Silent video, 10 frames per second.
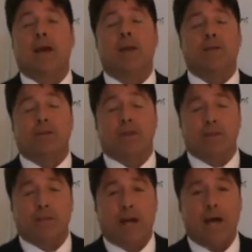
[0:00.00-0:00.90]
And there's
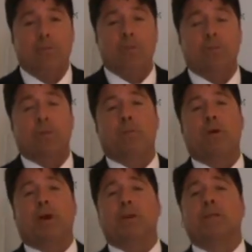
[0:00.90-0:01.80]
other times when the
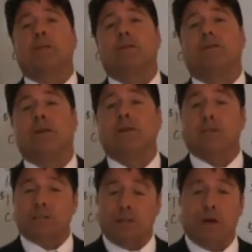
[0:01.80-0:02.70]
markets are
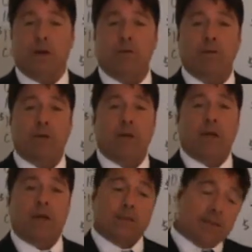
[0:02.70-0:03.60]
very slow
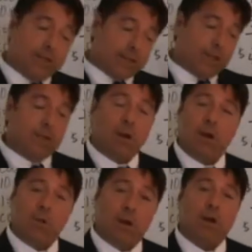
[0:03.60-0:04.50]
and they'll actually
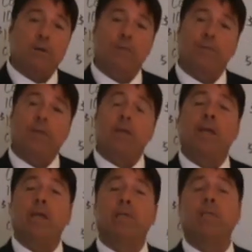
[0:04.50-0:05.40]
lower
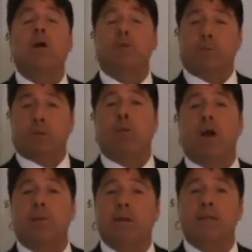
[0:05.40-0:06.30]
the margin
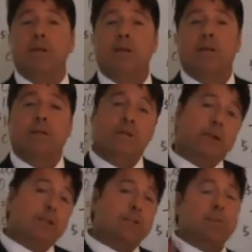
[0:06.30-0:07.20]
requirements to
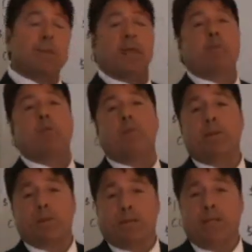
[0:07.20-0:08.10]
try to stimulate more
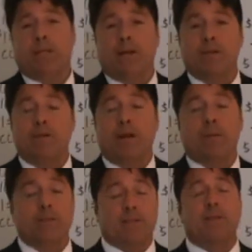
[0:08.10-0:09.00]
people to get in there and
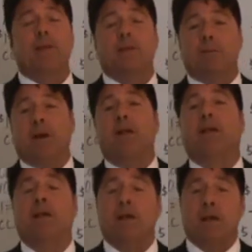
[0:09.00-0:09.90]
trade, because they make their
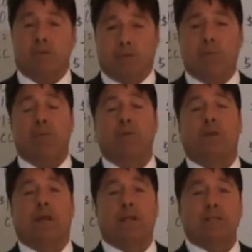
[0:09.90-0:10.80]
money when people
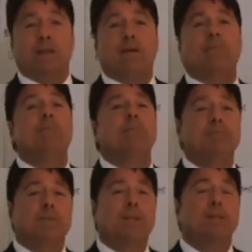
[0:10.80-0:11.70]
trade. That's how
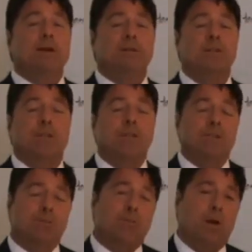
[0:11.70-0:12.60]

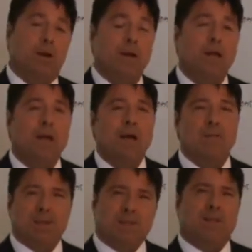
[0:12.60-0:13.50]
exchanges work.
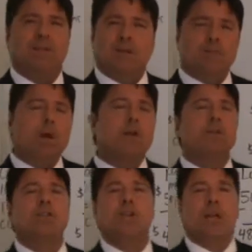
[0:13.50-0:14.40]
But so the
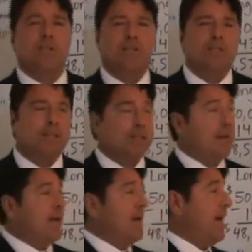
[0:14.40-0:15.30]
margin changes.
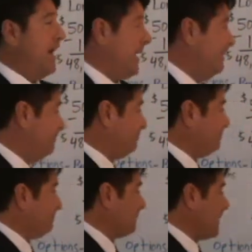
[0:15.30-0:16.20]

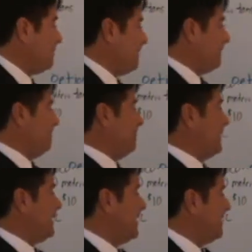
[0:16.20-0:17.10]

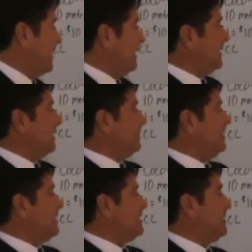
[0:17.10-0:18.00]
But I
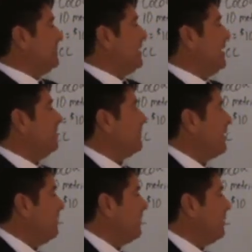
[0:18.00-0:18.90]
looked this up today for
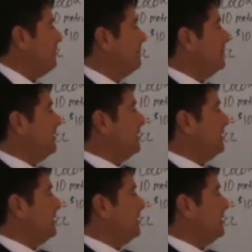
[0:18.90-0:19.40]
cocoa.